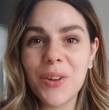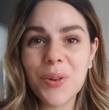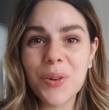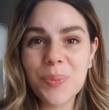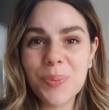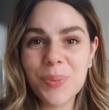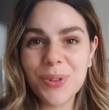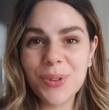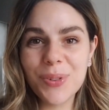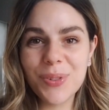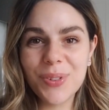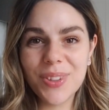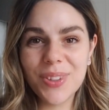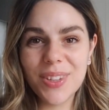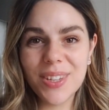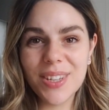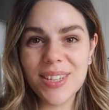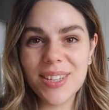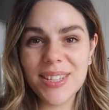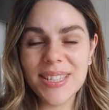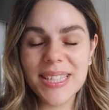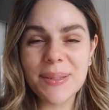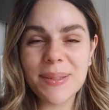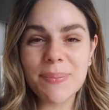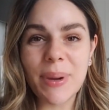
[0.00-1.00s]

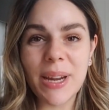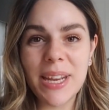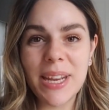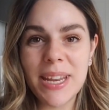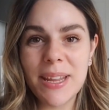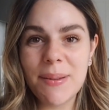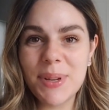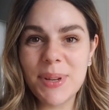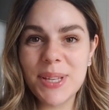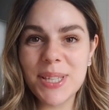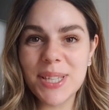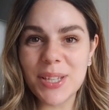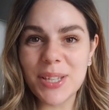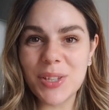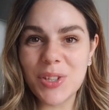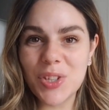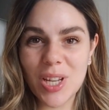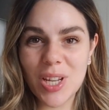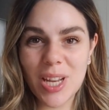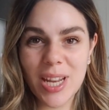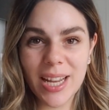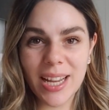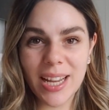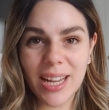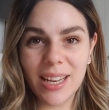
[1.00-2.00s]
beauties, my name is
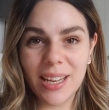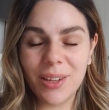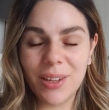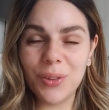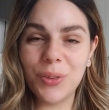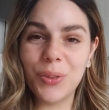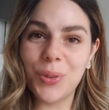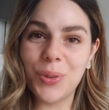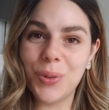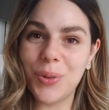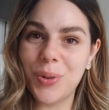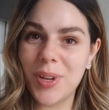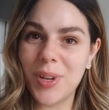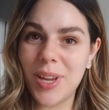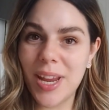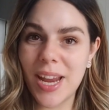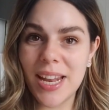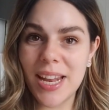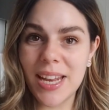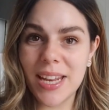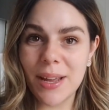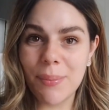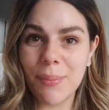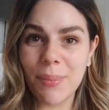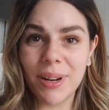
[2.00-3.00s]
Angelica
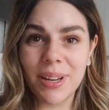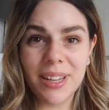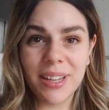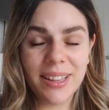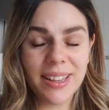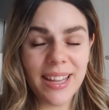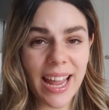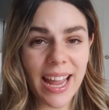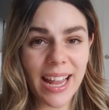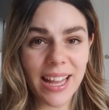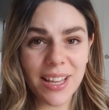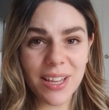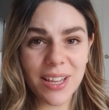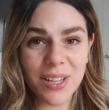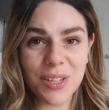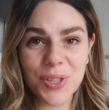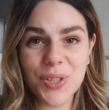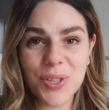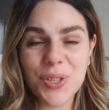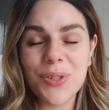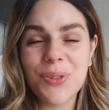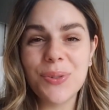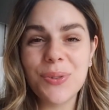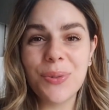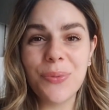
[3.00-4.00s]
and I'm an Italian
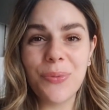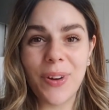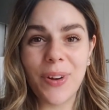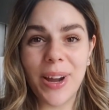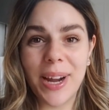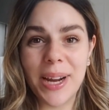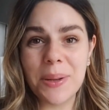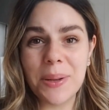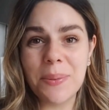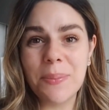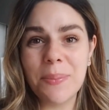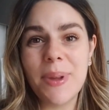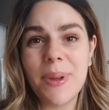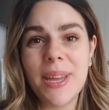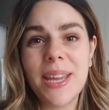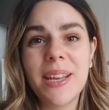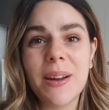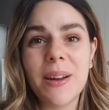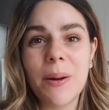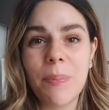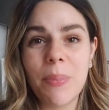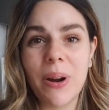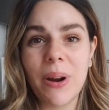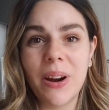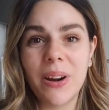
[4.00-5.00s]
certified
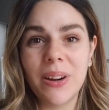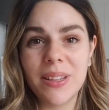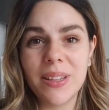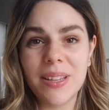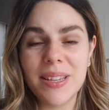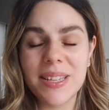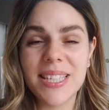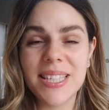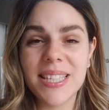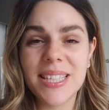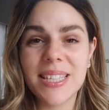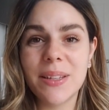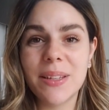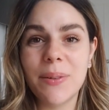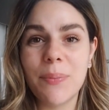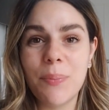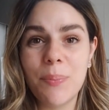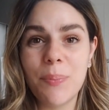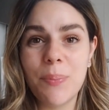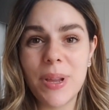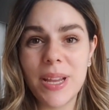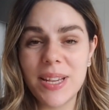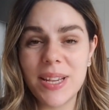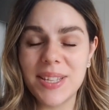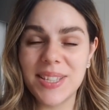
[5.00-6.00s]
makeup artist
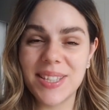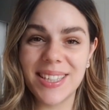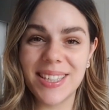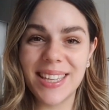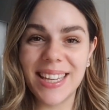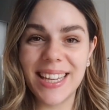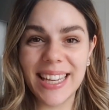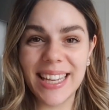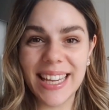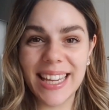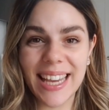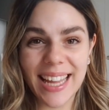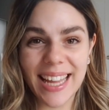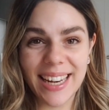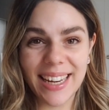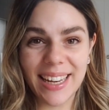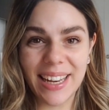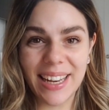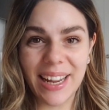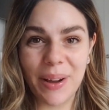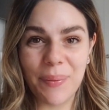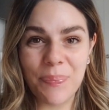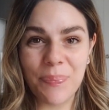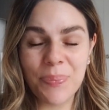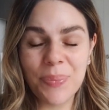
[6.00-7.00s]
based in
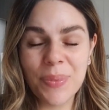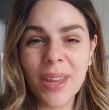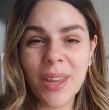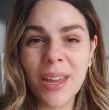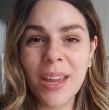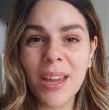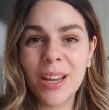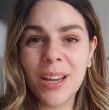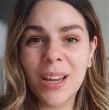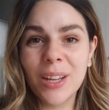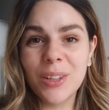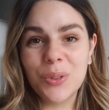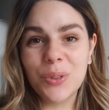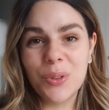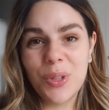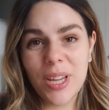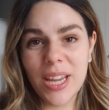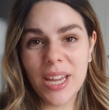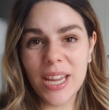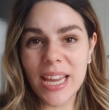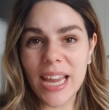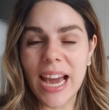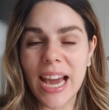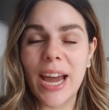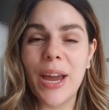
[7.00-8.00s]
Canada.
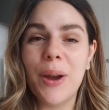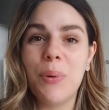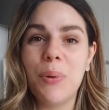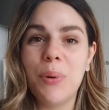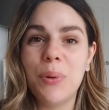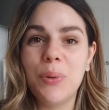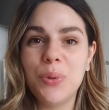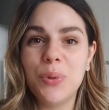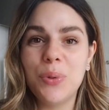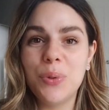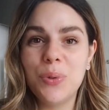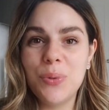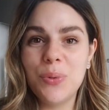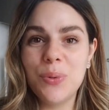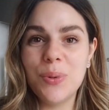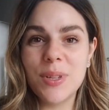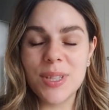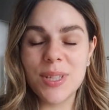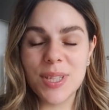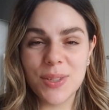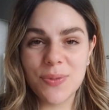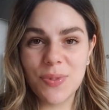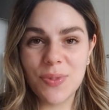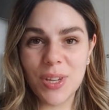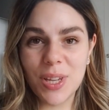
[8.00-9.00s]
Today I want to do
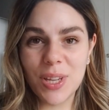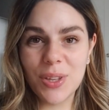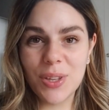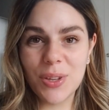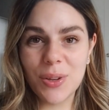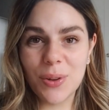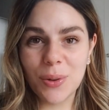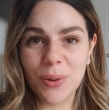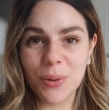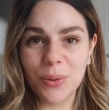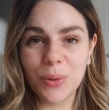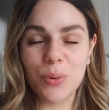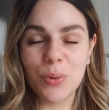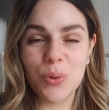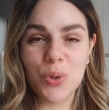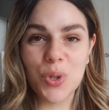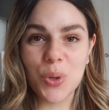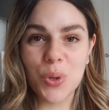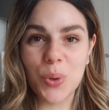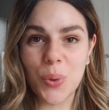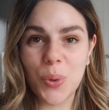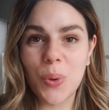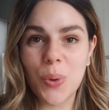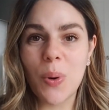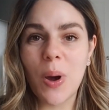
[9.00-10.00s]
this video to show
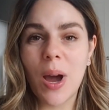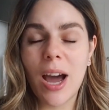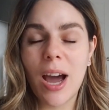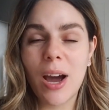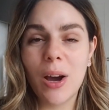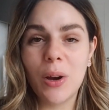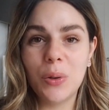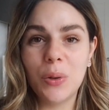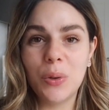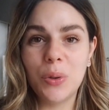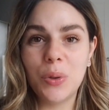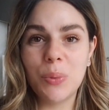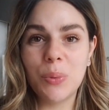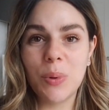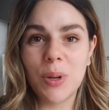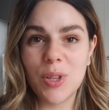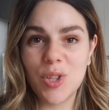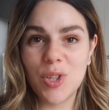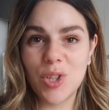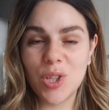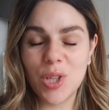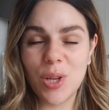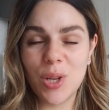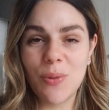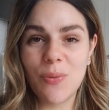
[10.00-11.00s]
you how to
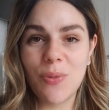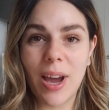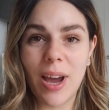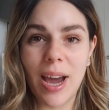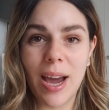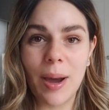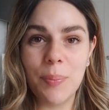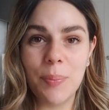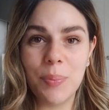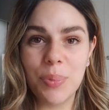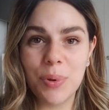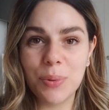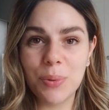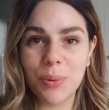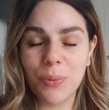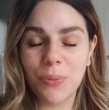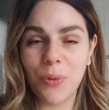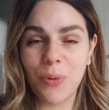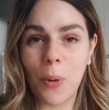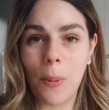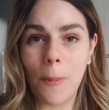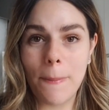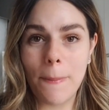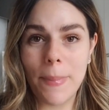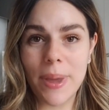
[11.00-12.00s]
achieve a
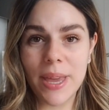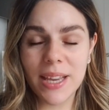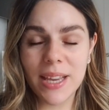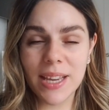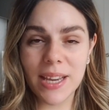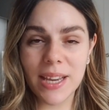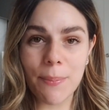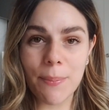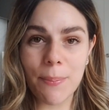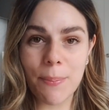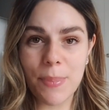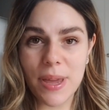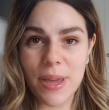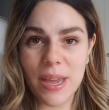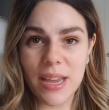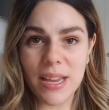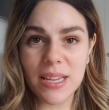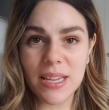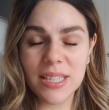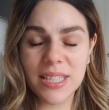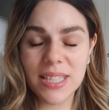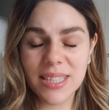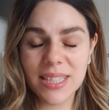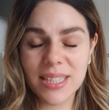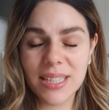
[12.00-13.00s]
beautiful makeup
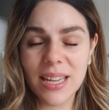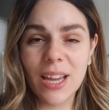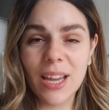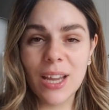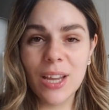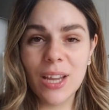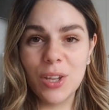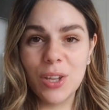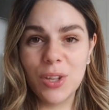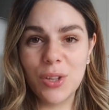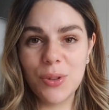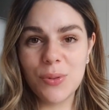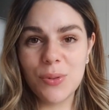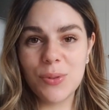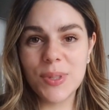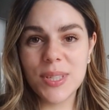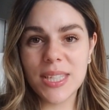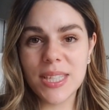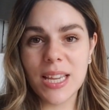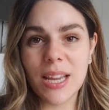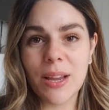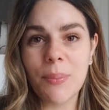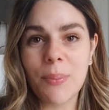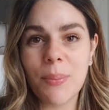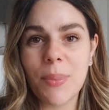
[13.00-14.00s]
base
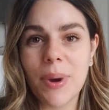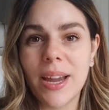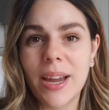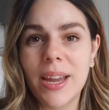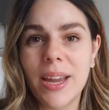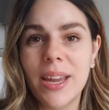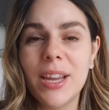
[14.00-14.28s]
using my